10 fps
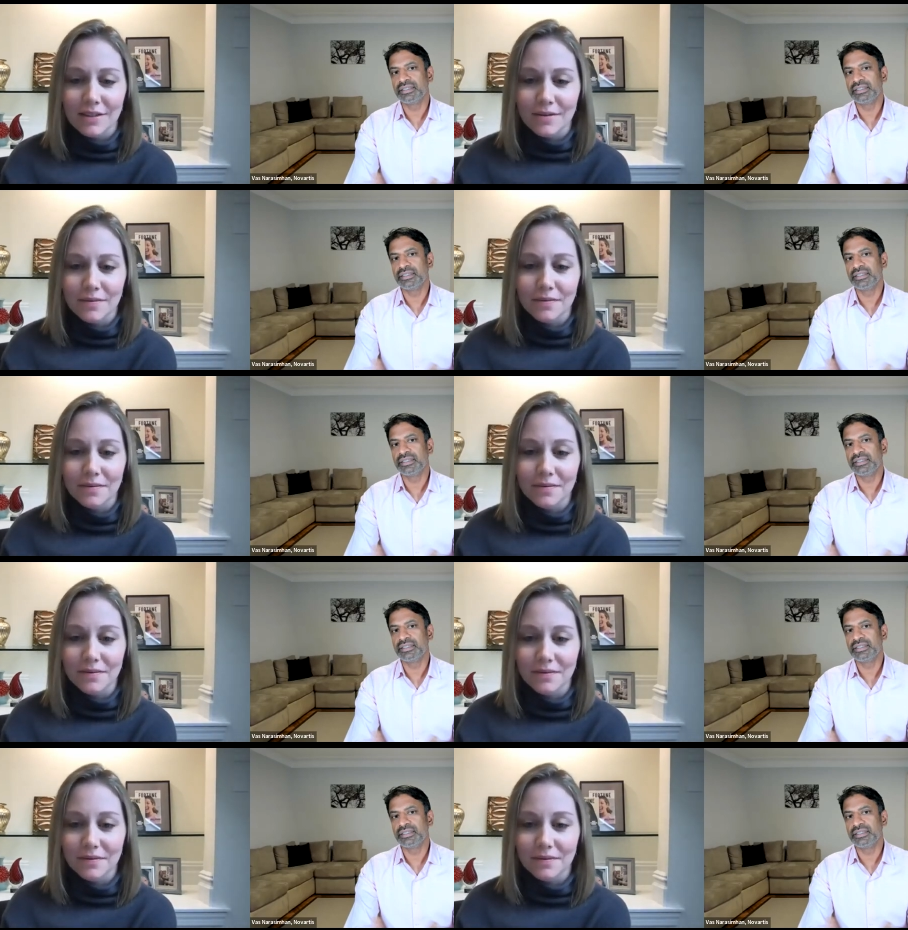
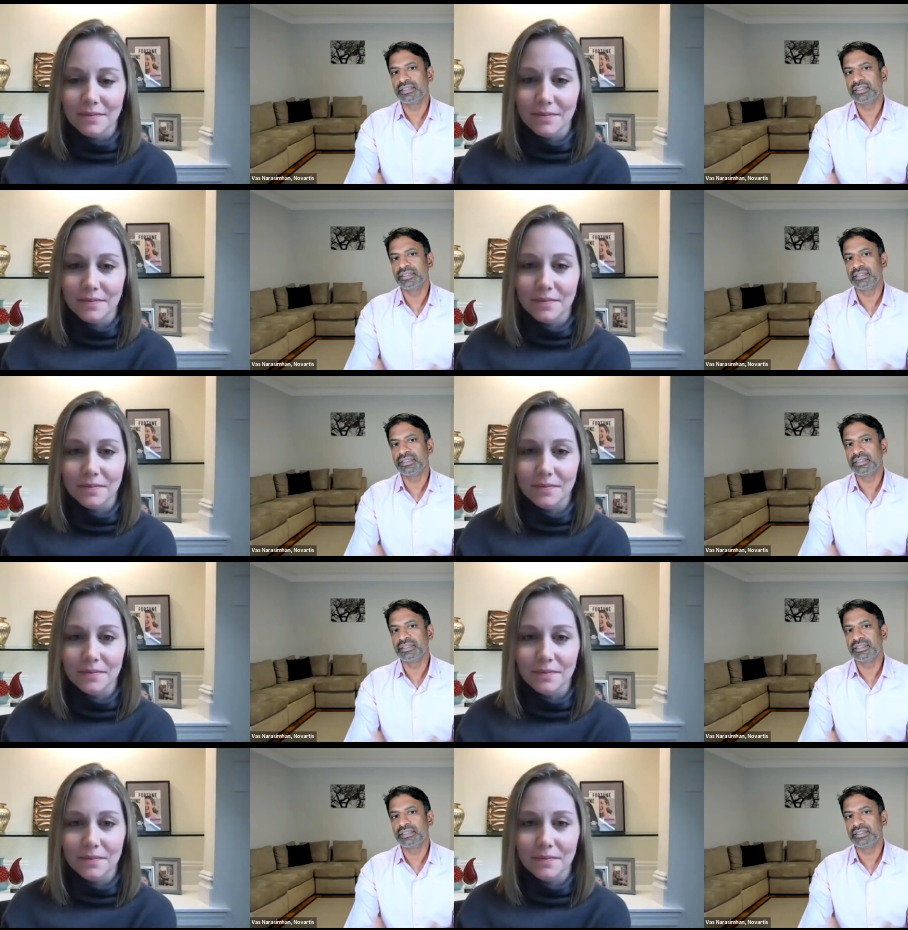
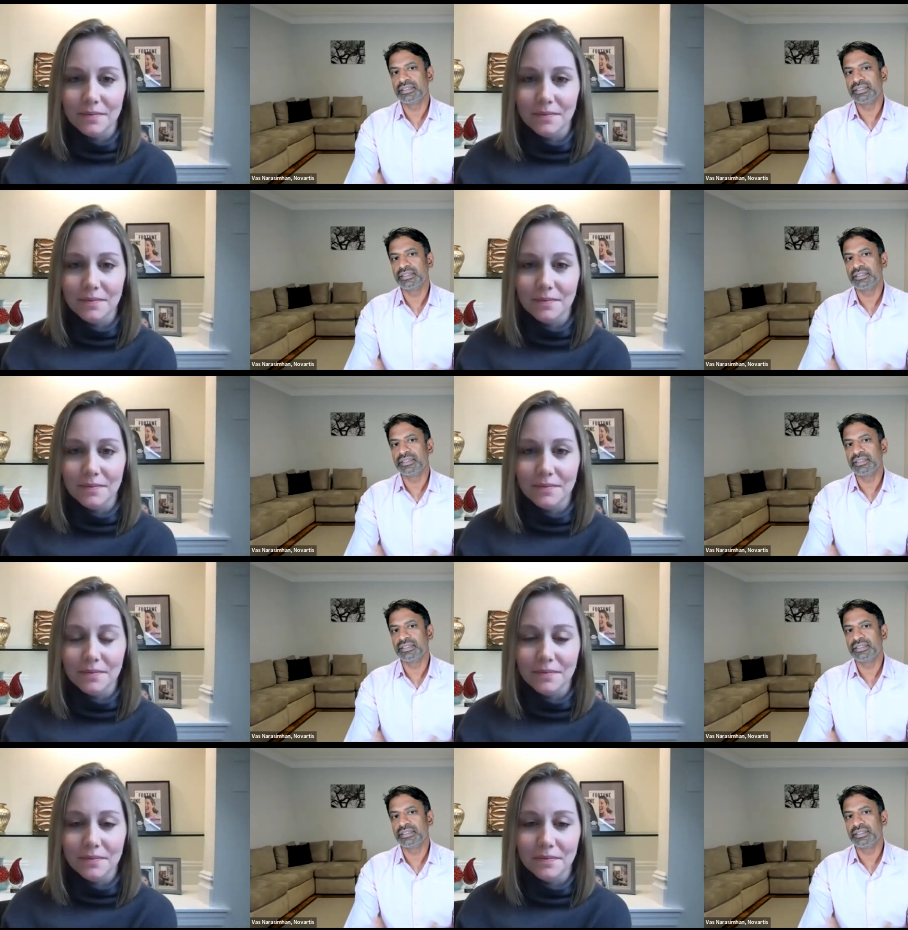
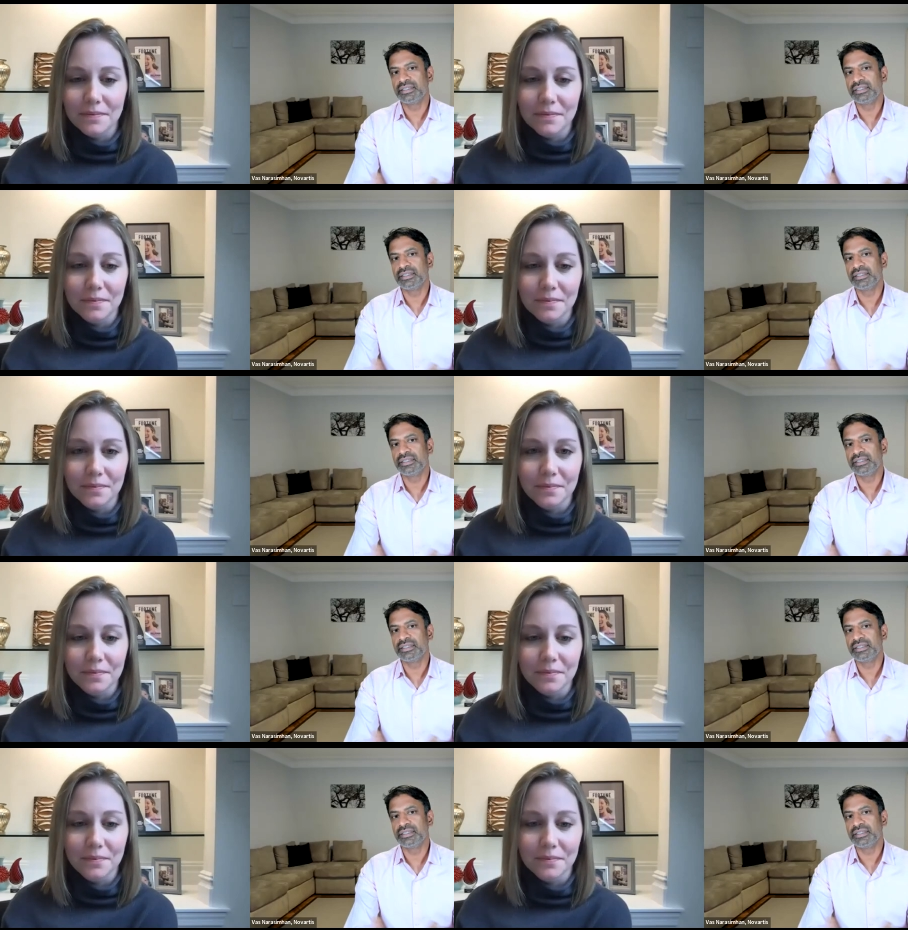
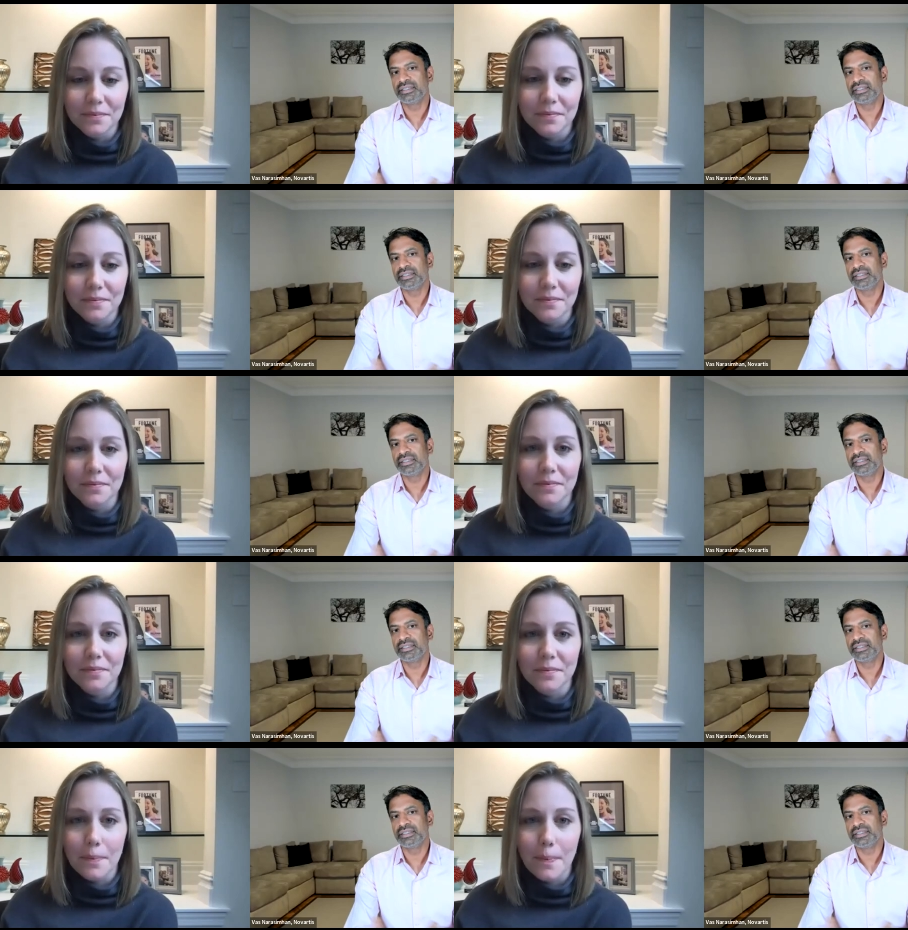
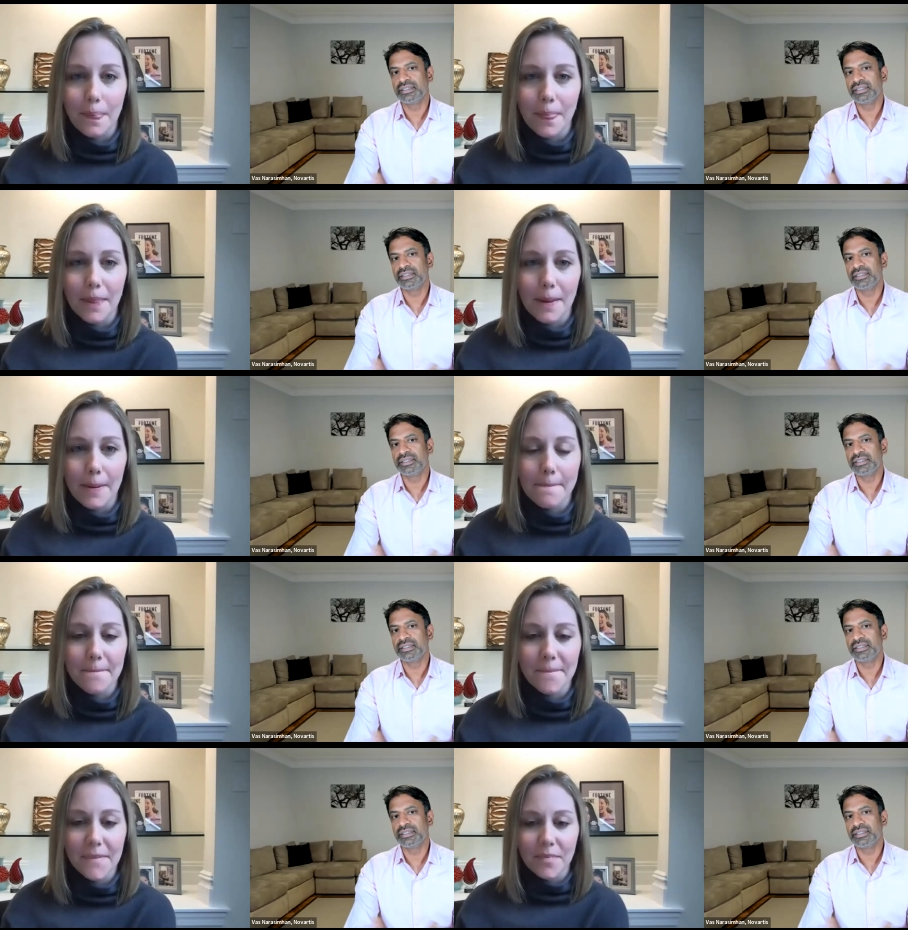
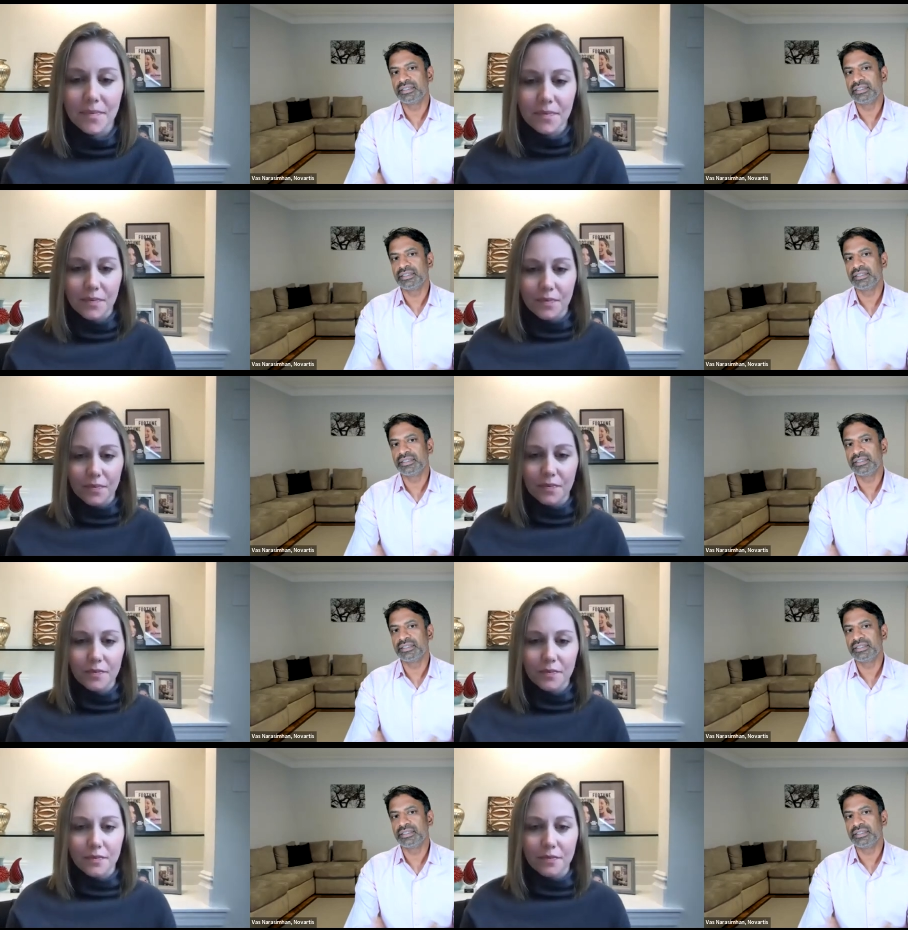
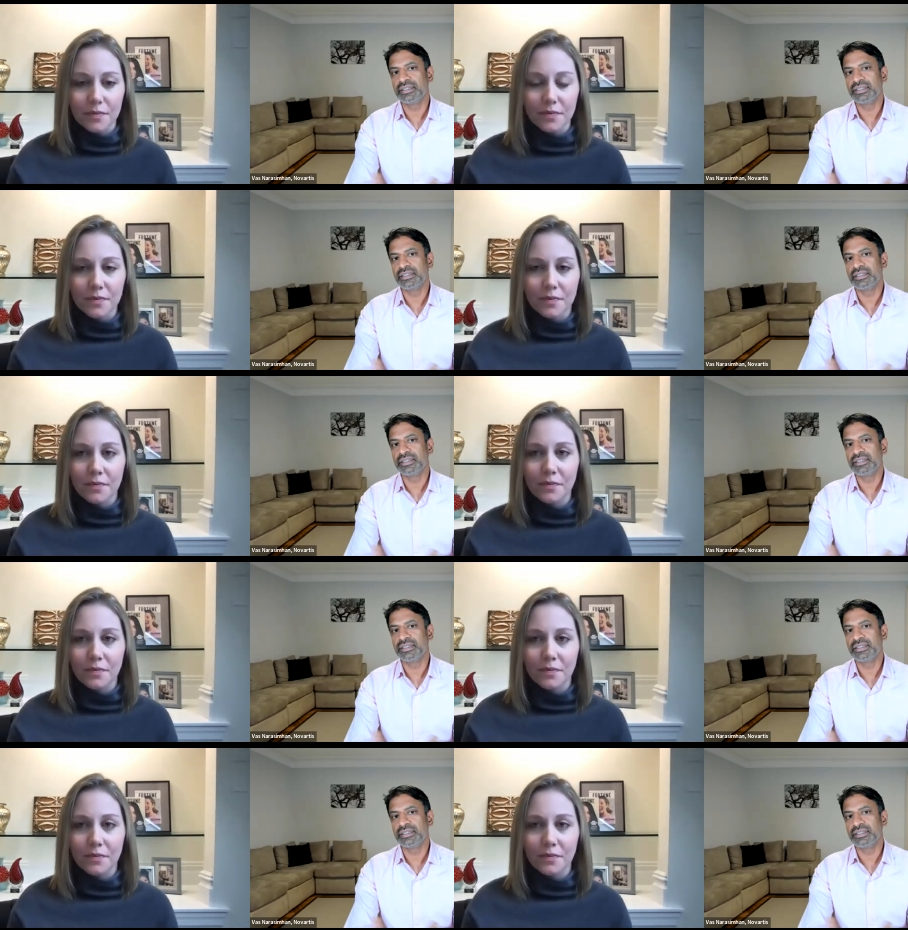No one is speaking in this clip.